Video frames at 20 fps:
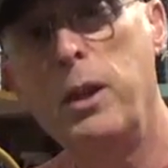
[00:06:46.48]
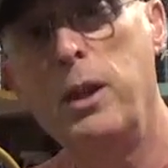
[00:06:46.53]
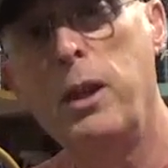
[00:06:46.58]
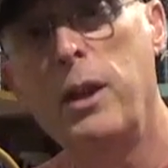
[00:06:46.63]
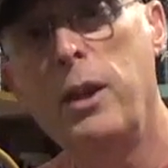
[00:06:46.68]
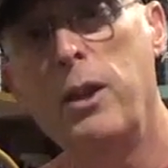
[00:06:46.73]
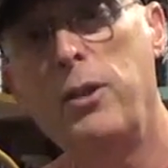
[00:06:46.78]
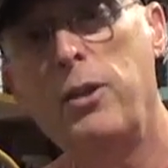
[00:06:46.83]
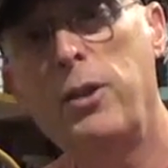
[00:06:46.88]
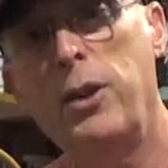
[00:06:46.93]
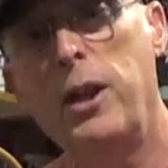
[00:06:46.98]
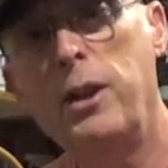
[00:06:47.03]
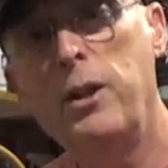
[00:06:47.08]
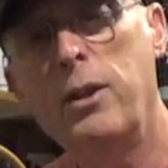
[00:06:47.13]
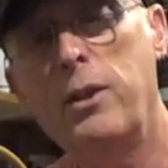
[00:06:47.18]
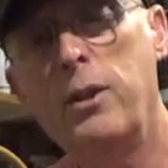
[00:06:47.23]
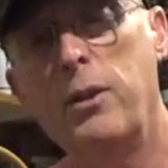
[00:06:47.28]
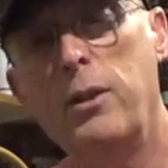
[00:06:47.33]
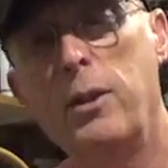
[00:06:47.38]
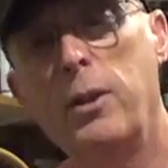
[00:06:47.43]

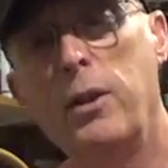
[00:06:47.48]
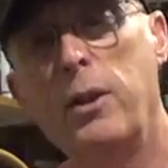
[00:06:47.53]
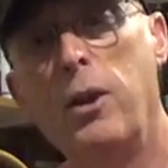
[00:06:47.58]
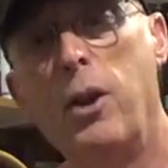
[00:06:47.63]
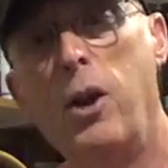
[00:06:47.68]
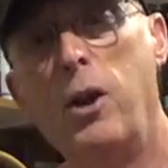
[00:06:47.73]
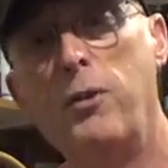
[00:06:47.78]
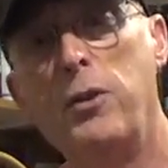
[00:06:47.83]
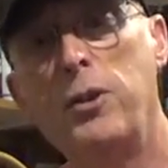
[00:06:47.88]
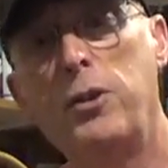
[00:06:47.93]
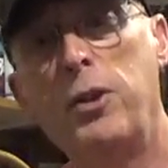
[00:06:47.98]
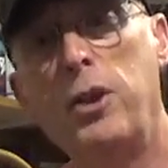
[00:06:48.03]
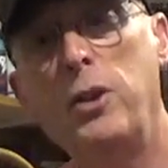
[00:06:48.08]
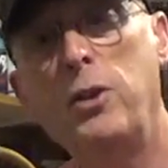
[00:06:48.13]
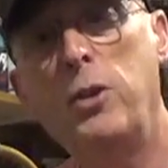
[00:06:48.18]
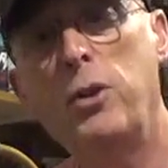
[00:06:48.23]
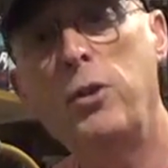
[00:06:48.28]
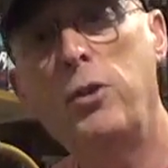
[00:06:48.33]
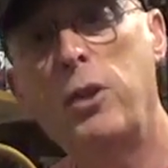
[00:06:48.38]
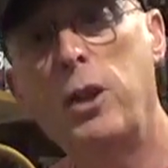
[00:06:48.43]
either
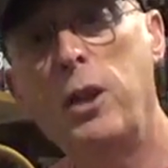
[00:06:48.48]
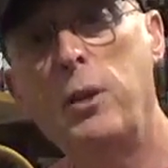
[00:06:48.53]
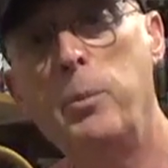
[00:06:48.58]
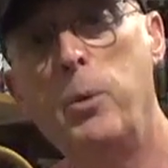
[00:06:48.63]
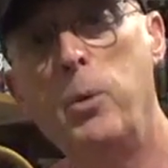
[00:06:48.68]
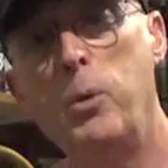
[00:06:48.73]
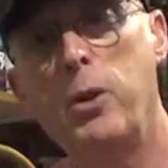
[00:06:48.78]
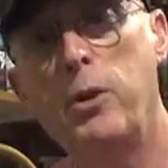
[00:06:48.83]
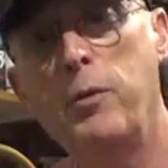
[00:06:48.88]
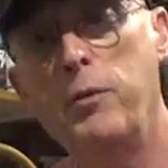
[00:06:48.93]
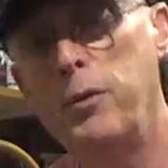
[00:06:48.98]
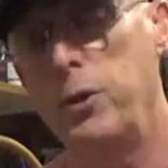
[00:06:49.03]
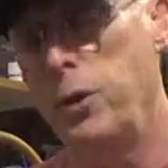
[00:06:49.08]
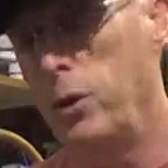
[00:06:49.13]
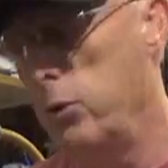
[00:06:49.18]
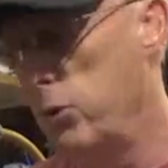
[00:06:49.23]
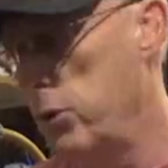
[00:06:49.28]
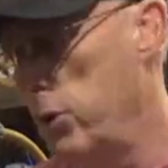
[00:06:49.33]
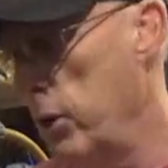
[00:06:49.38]
sent you to sleep or confused